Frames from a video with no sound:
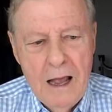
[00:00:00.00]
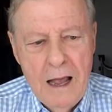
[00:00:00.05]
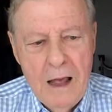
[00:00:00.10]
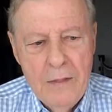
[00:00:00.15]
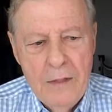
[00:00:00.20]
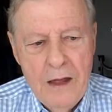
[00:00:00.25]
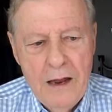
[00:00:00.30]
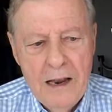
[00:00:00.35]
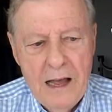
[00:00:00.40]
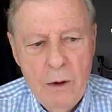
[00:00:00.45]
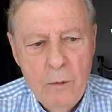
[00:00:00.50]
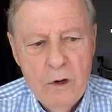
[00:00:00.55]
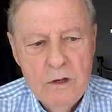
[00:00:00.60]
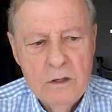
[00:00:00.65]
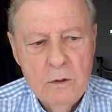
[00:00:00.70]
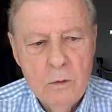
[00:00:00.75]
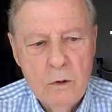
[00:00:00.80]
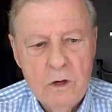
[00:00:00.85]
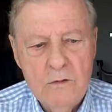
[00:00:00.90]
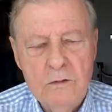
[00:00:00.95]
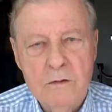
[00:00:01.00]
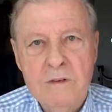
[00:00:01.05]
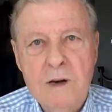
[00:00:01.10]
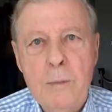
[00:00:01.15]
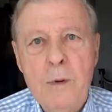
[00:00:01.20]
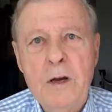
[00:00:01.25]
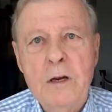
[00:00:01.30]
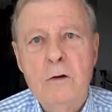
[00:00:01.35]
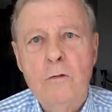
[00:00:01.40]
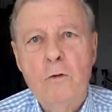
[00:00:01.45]
And then I went to work for
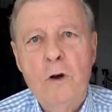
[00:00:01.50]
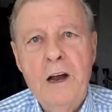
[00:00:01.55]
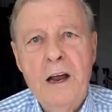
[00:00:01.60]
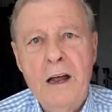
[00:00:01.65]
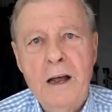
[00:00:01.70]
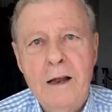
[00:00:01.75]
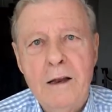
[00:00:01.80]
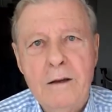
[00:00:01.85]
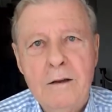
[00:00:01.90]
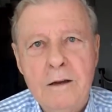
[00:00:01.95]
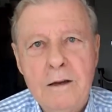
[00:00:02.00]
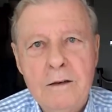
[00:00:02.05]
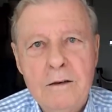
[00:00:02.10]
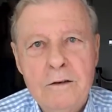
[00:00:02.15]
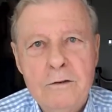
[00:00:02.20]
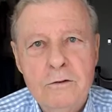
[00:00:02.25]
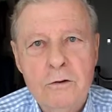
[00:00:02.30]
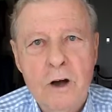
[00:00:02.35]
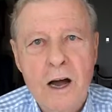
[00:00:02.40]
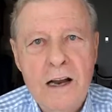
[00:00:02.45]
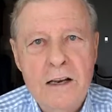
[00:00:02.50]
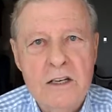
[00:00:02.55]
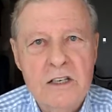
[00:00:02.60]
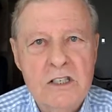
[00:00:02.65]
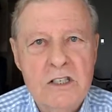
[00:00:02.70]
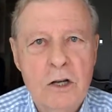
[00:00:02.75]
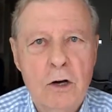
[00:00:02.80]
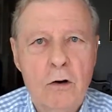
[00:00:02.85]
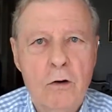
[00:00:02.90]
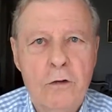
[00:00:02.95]
Remington Rand, trying to
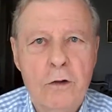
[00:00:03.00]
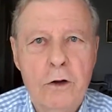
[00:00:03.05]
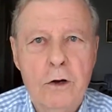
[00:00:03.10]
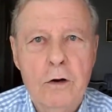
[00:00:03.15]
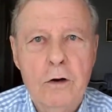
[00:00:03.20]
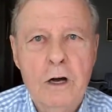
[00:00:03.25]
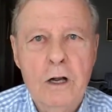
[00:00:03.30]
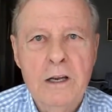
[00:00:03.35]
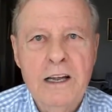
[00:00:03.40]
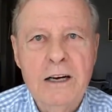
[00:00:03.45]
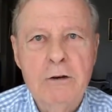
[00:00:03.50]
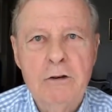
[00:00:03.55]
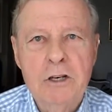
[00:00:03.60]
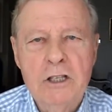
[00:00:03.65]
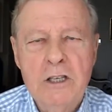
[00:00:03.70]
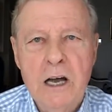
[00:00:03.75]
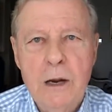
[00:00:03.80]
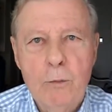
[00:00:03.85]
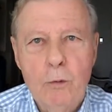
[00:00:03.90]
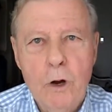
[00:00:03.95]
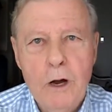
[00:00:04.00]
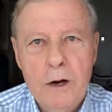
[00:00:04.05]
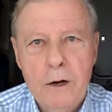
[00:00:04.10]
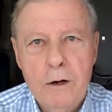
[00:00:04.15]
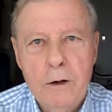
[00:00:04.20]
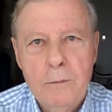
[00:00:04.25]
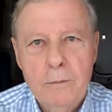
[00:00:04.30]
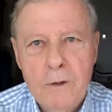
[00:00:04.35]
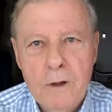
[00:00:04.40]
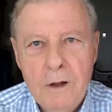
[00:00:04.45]
sell their electric
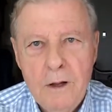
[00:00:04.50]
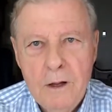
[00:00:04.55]
typewriter.